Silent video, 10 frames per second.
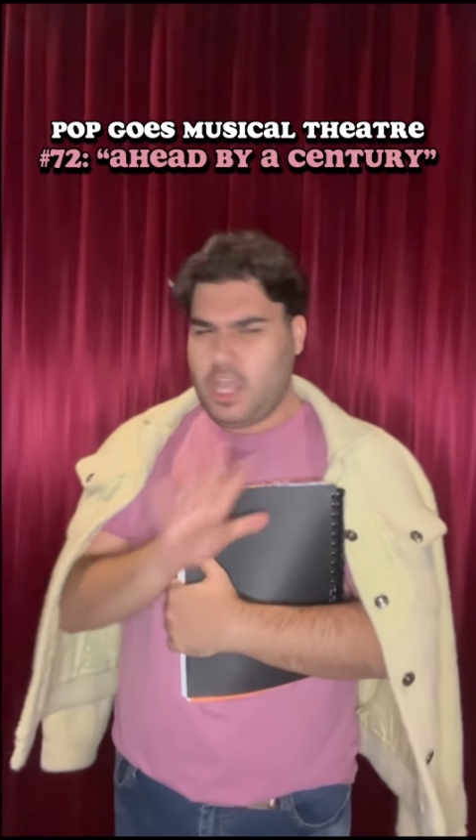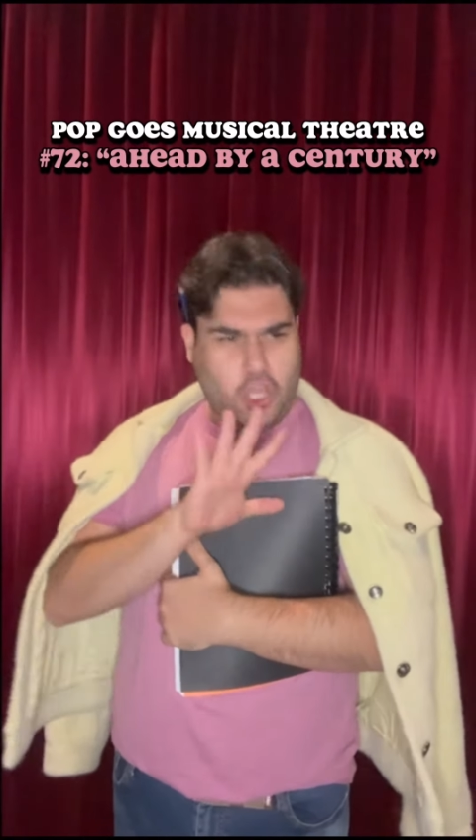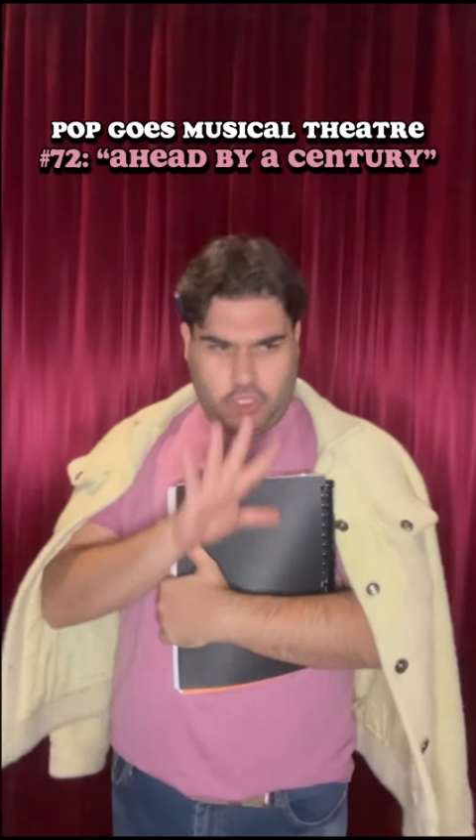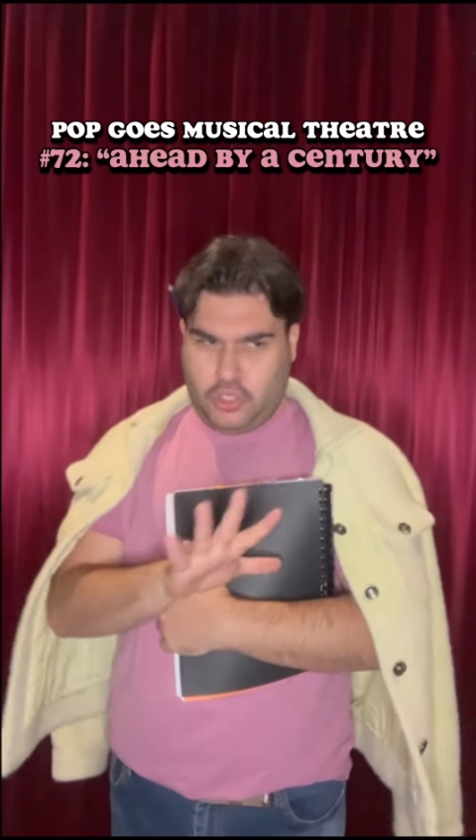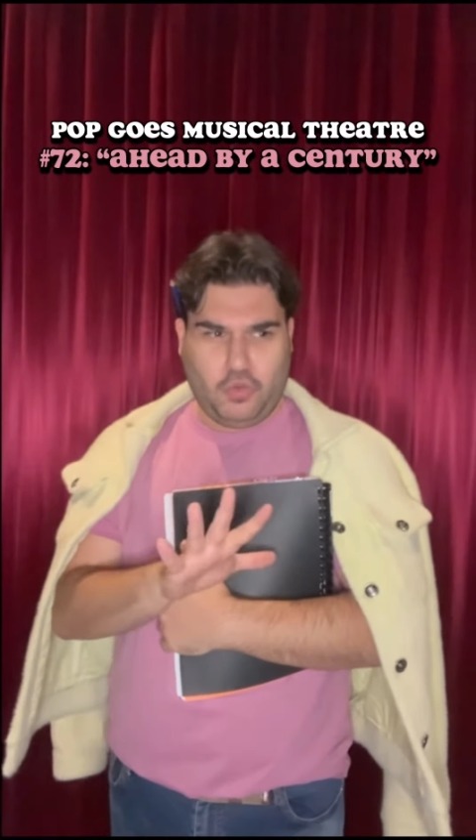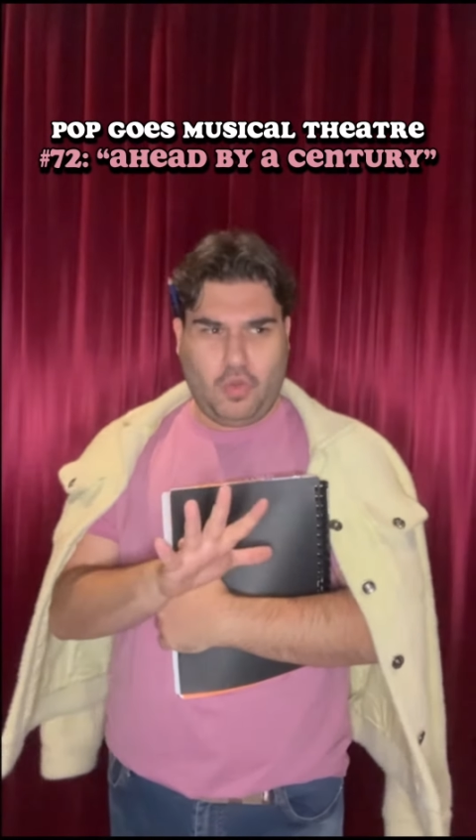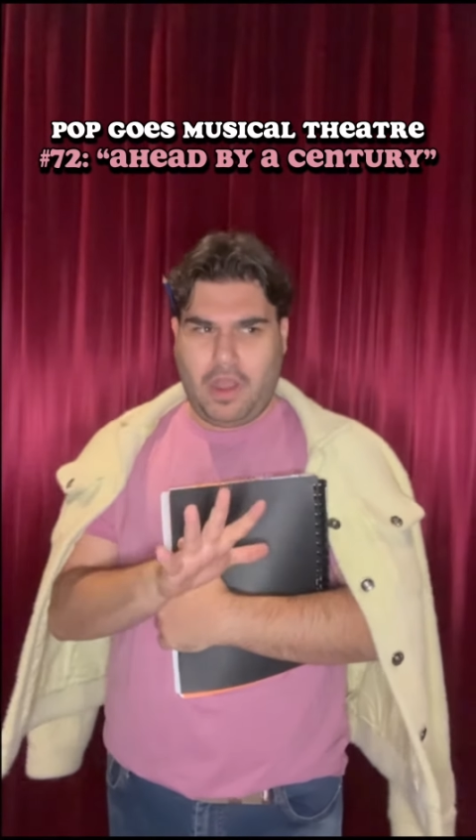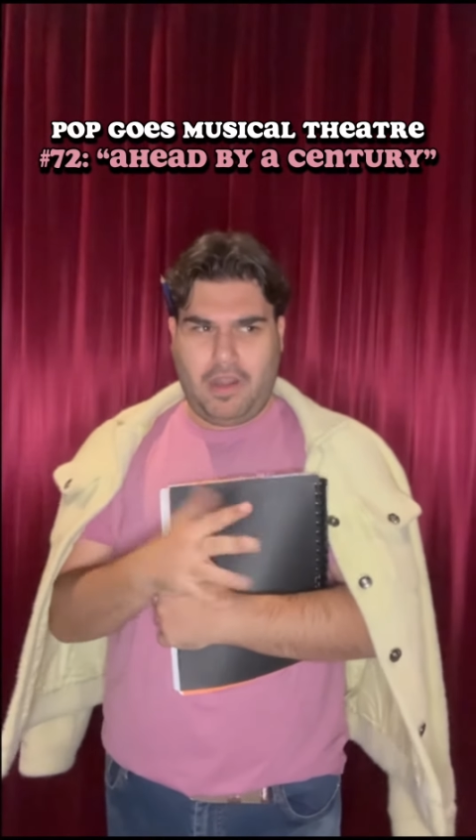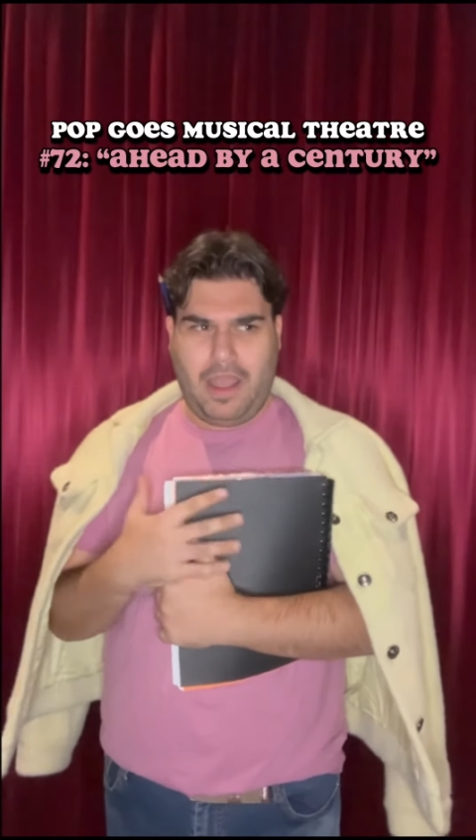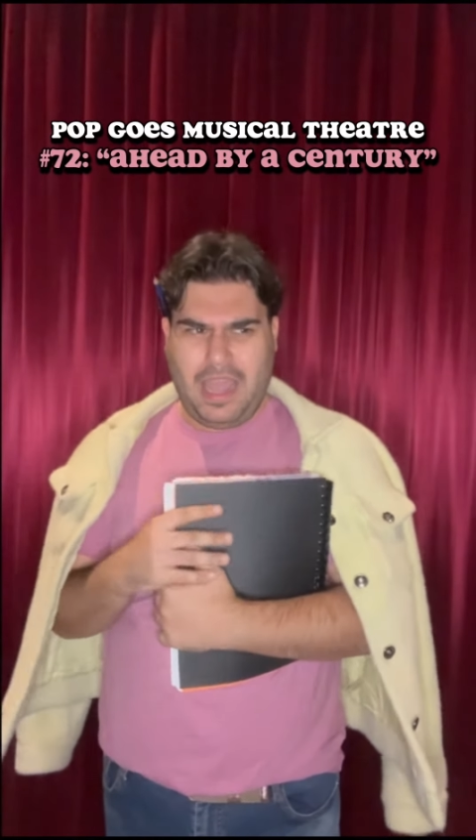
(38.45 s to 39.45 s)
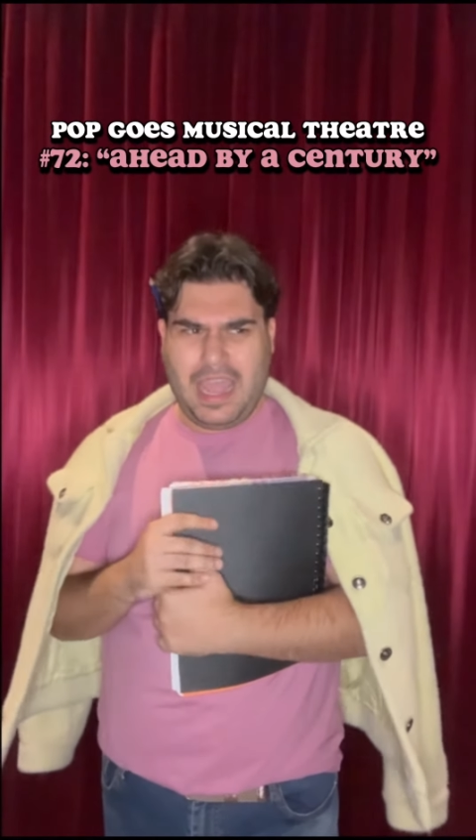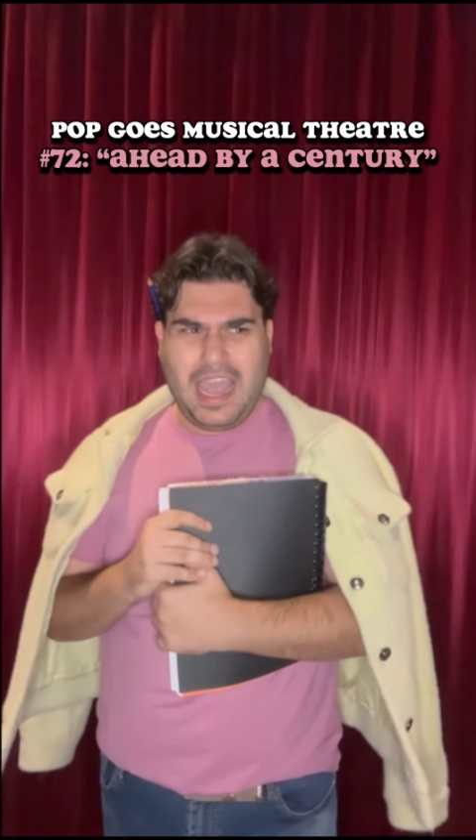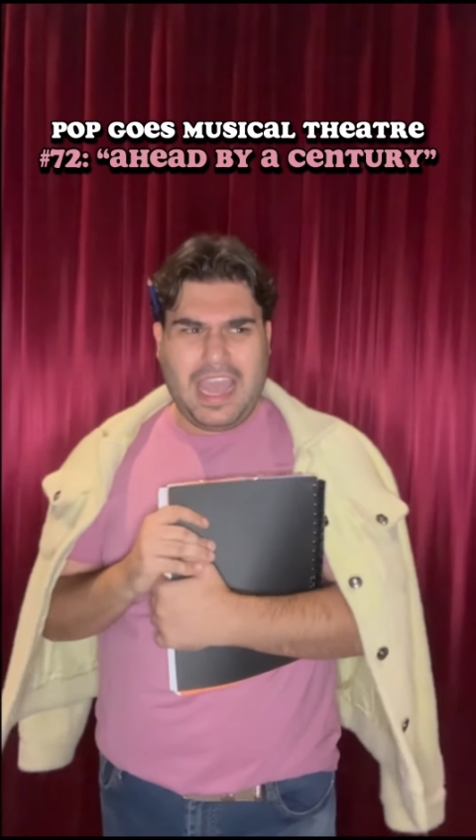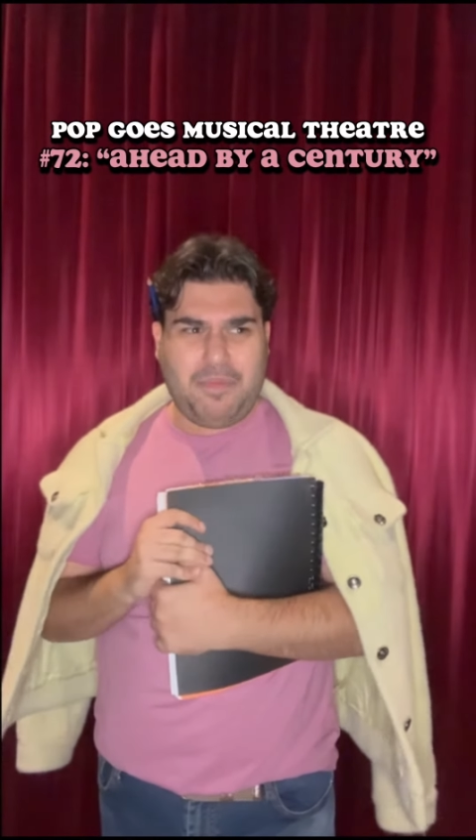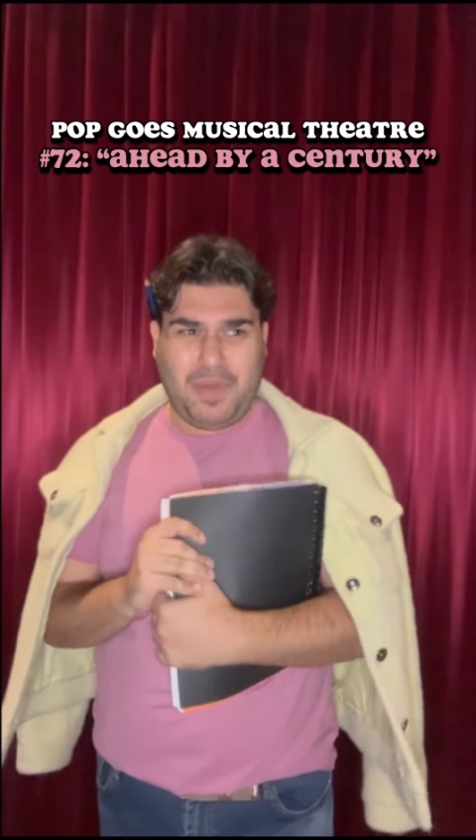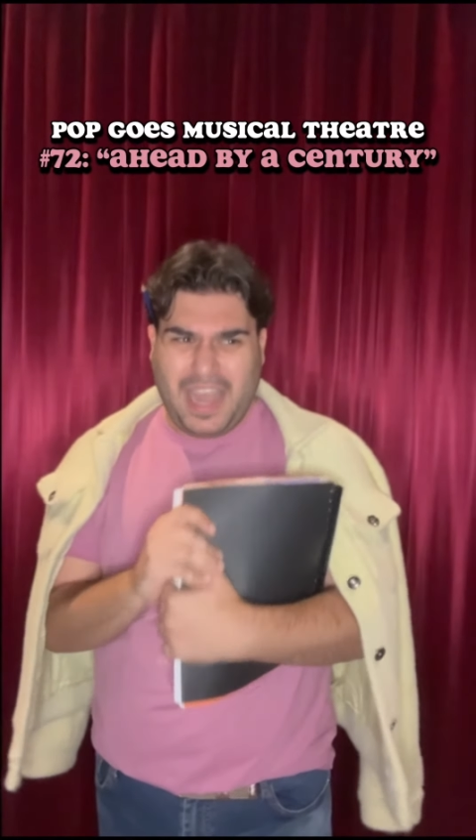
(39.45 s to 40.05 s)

You are ahead by